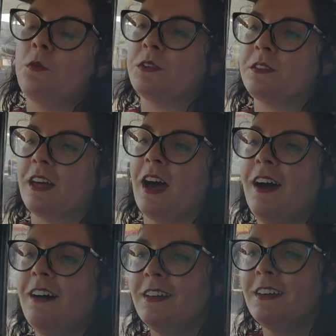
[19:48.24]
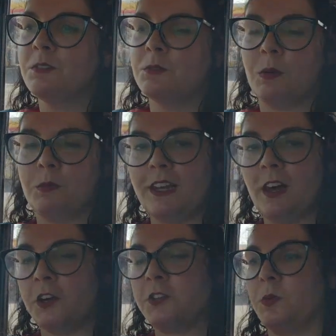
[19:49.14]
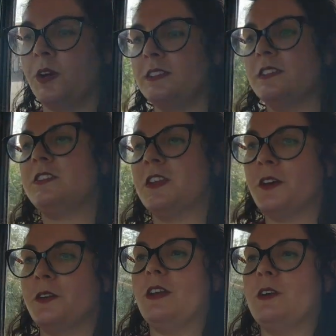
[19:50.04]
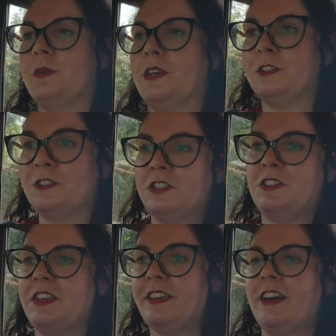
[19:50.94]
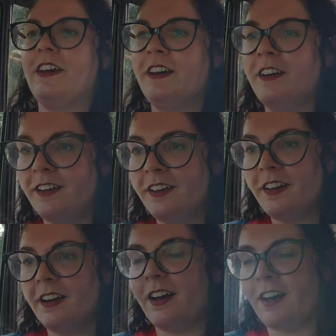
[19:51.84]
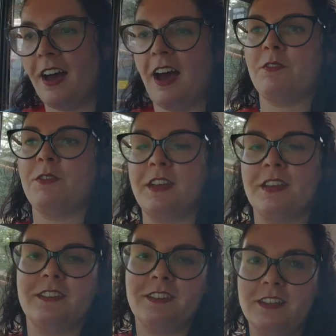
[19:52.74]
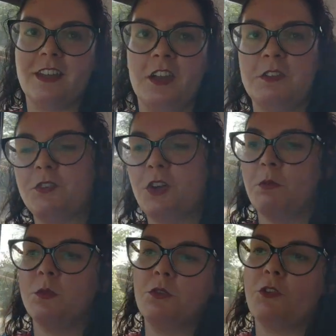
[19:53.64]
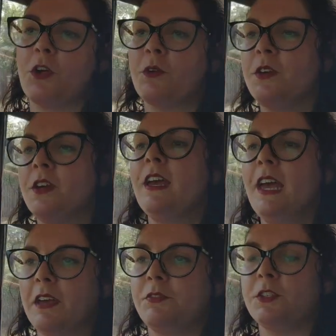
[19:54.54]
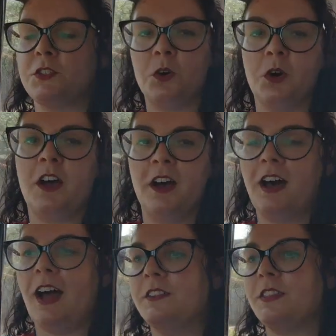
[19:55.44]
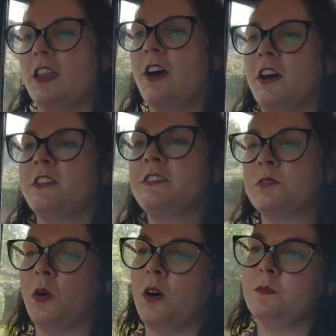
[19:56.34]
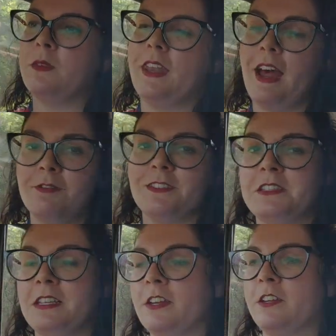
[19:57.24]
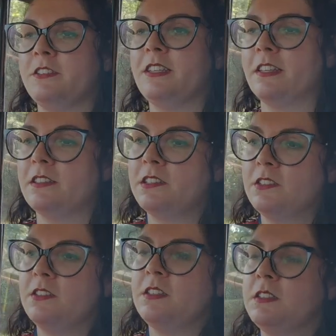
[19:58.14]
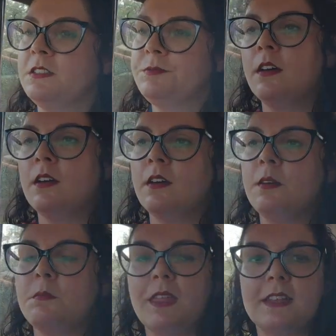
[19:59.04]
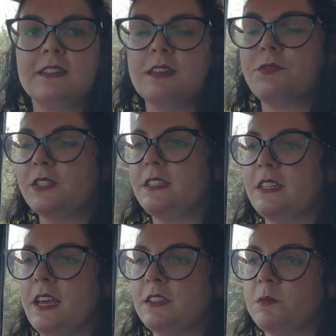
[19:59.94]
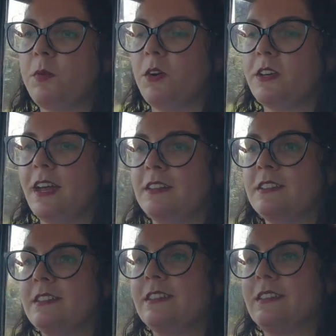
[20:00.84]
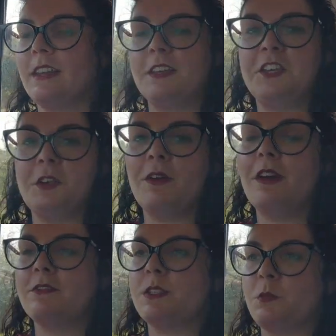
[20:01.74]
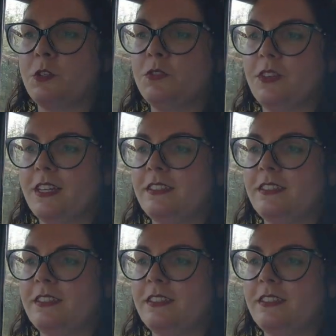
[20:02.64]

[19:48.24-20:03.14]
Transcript: with that when we last went, so it'll be good to see her having kind of come through if you saw her at the last one and haven't seen her since. But that's it for today's podcast. Thank you ever so much for